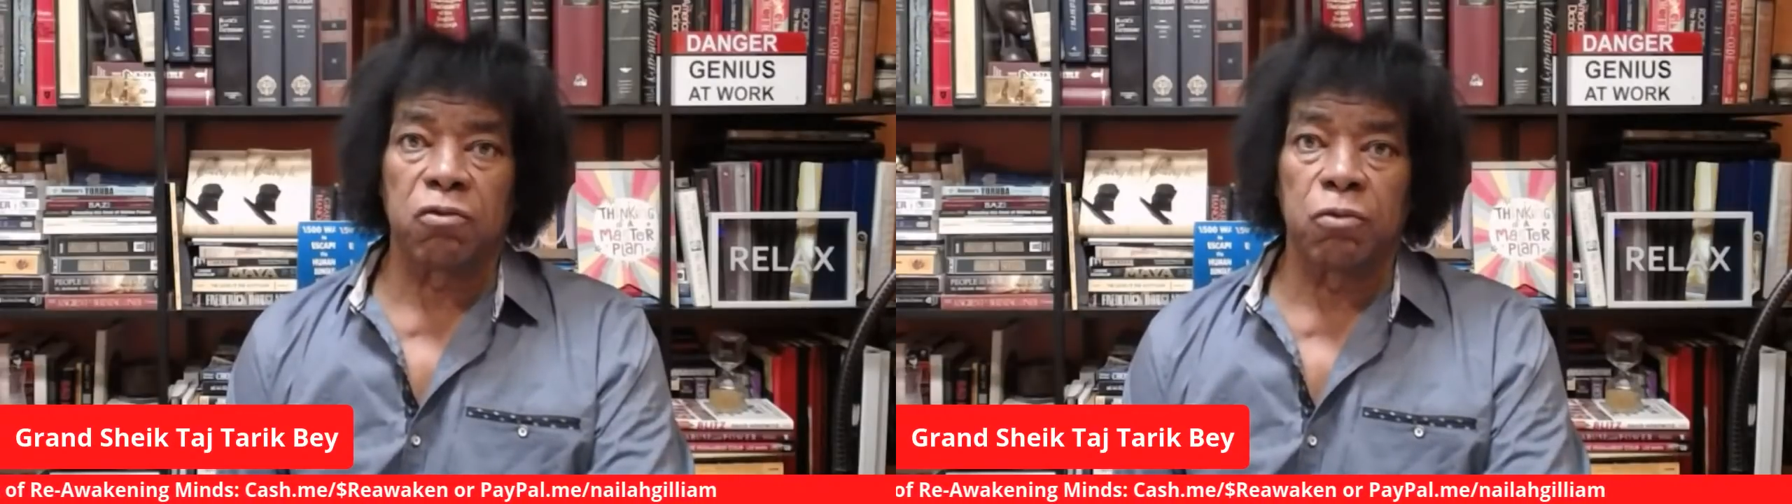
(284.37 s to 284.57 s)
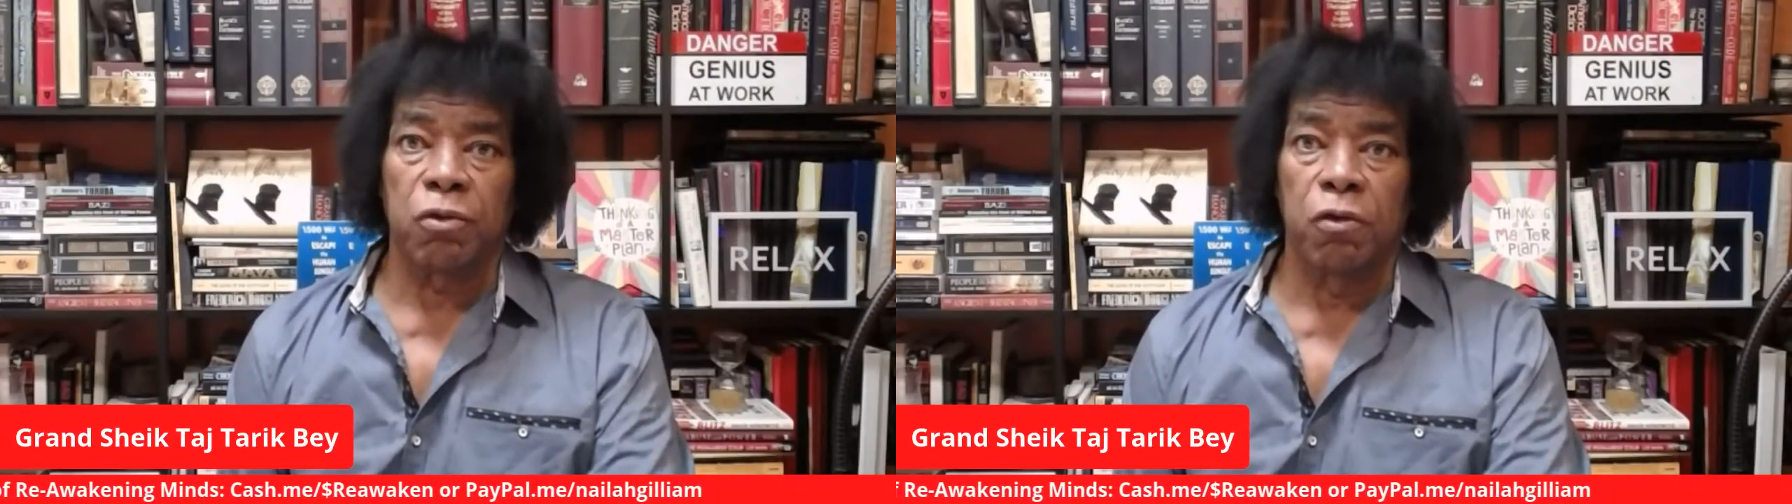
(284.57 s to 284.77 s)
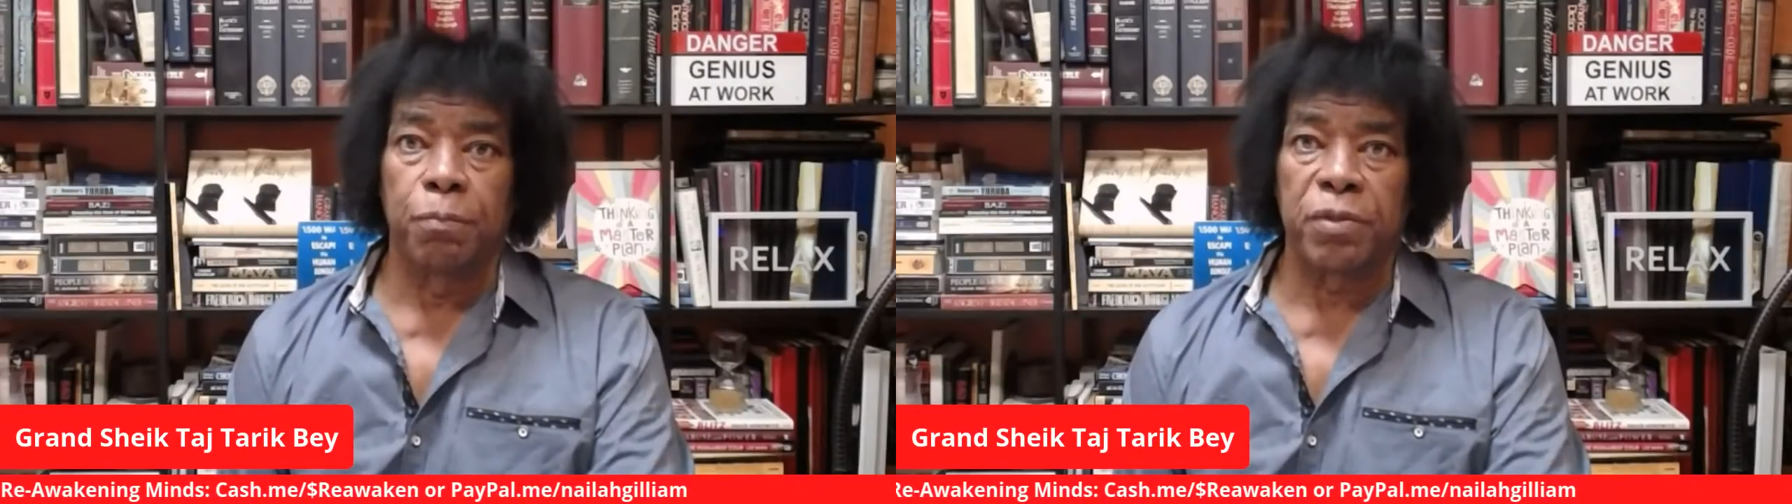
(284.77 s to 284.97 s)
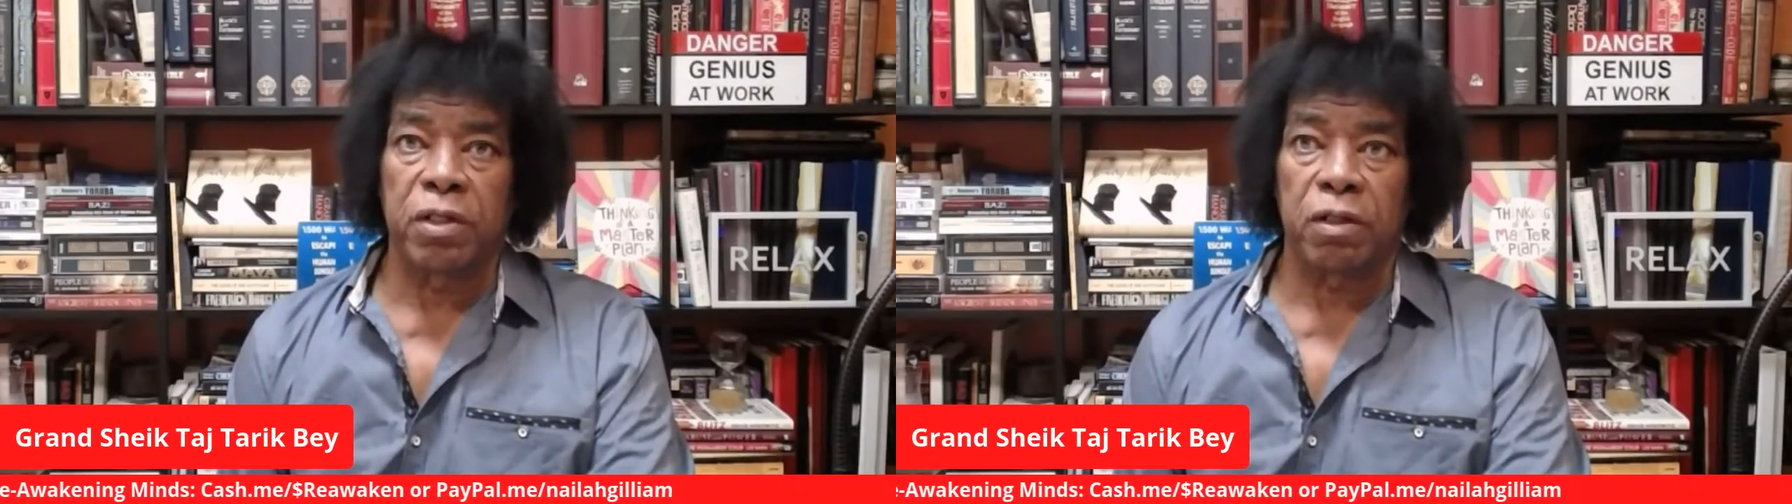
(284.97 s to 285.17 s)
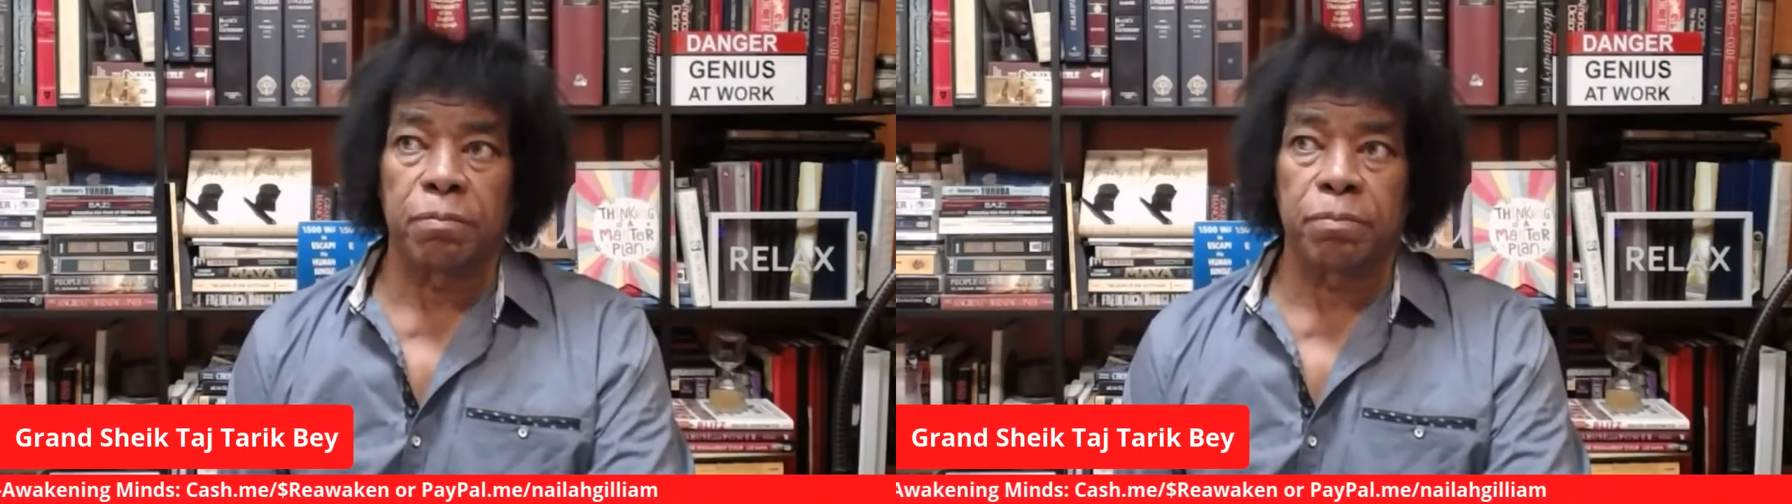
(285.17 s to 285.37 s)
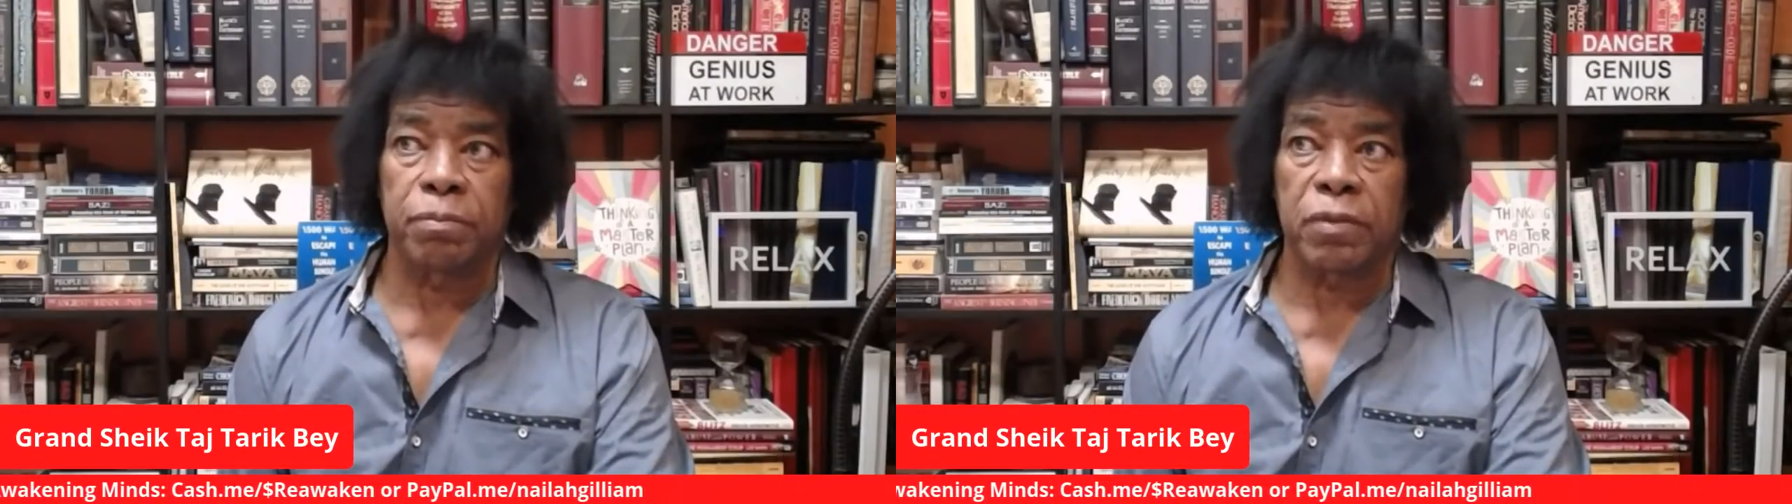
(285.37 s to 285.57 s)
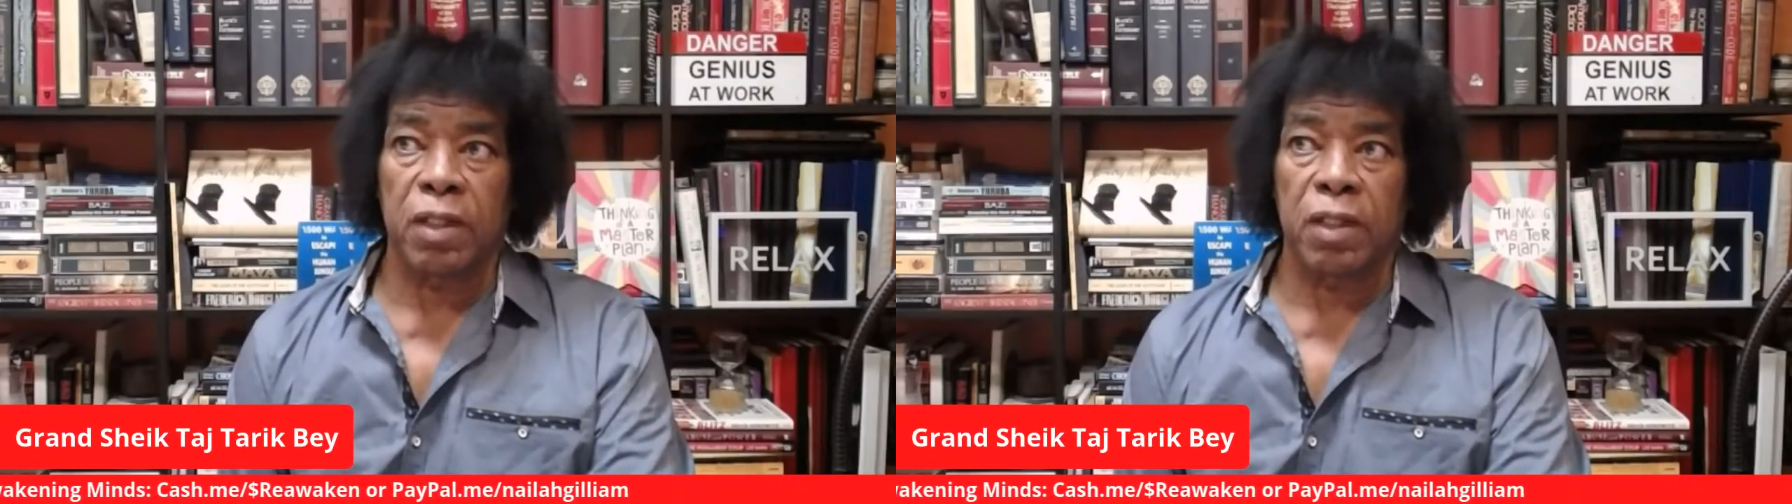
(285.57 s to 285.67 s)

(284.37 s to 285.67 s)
to open up